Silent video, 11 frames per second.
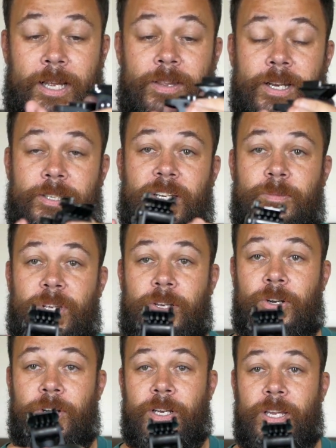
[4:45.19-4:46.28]
I think it's going to be
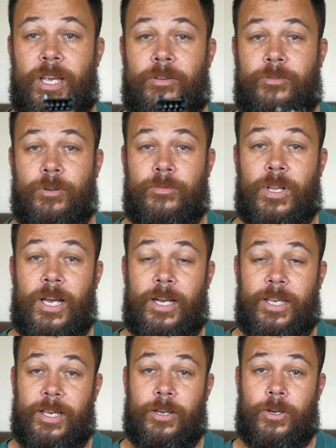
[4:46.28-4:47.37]
good if you're
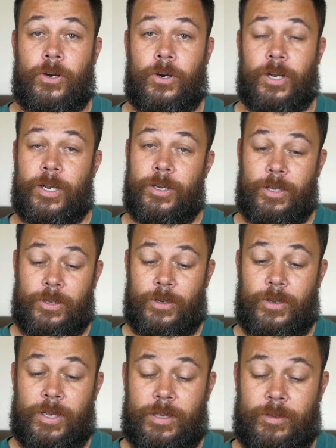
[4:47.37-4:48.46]
vlogging in a car and
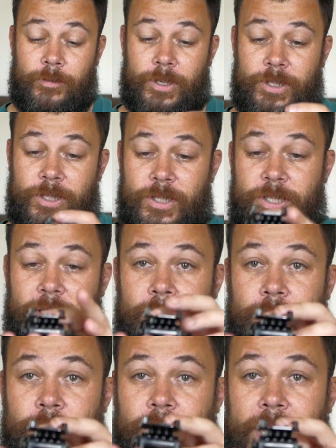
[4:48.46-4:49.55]
you want to stick it
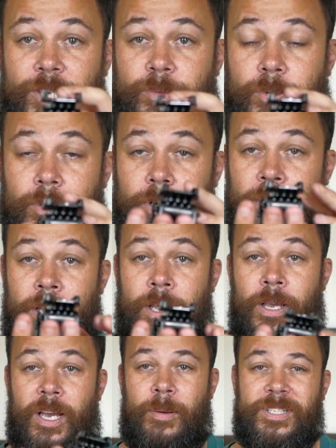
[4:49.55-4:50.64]
on your dashboard.
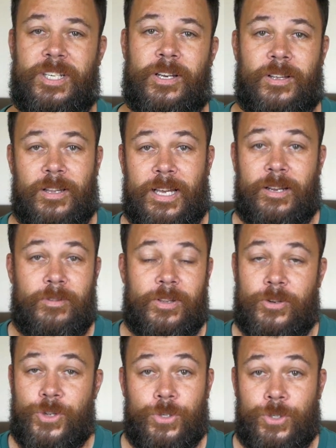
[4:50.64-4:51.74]
I see a lot of
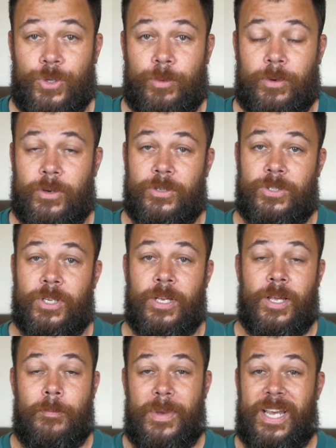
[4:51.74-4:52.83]
other YouTubers
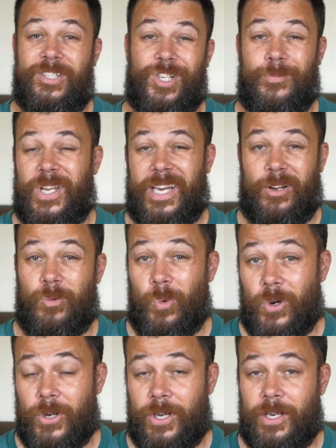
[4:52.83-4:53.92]
make something out of
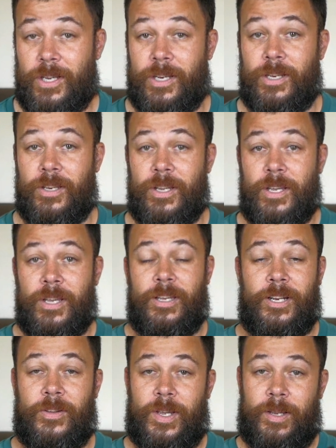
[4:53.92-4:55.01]
wood and
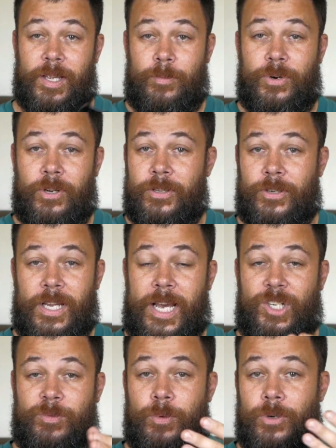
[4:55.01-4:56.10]
they put on their
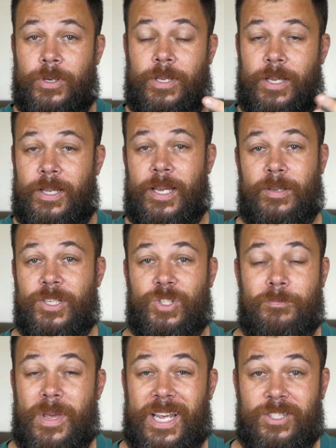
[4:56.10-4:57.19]
dashboard and they
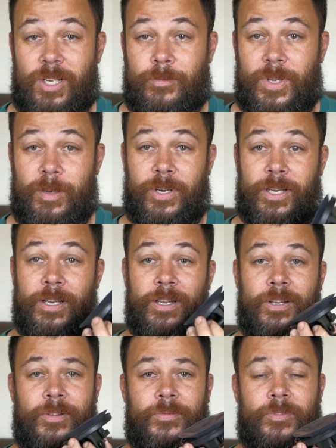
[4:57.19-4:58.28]
just make something, but
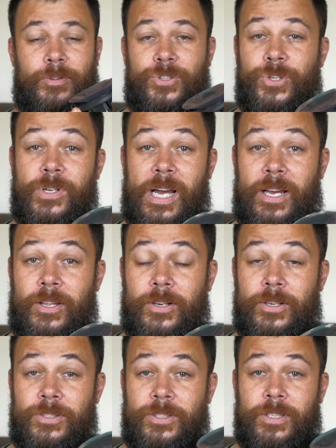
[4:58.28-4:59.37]
for
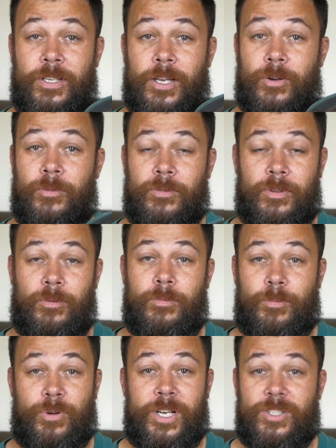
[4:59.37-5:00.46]
$2, you know, the
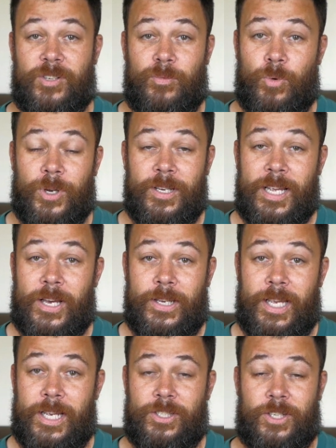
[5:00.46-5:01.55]
price of wood
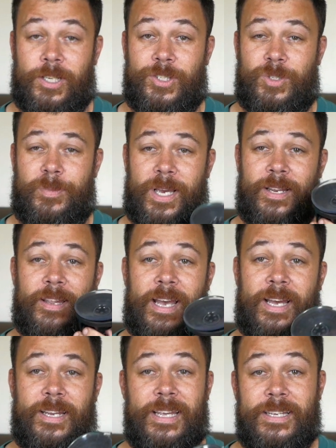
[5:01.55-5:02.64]
nowadays, you're going to spend
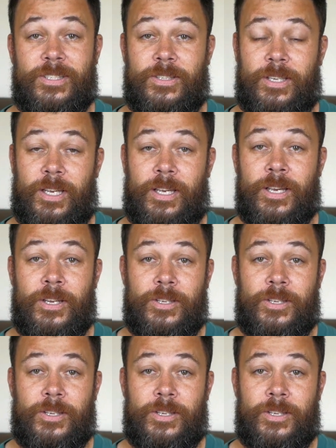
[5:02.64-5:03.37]
that easily.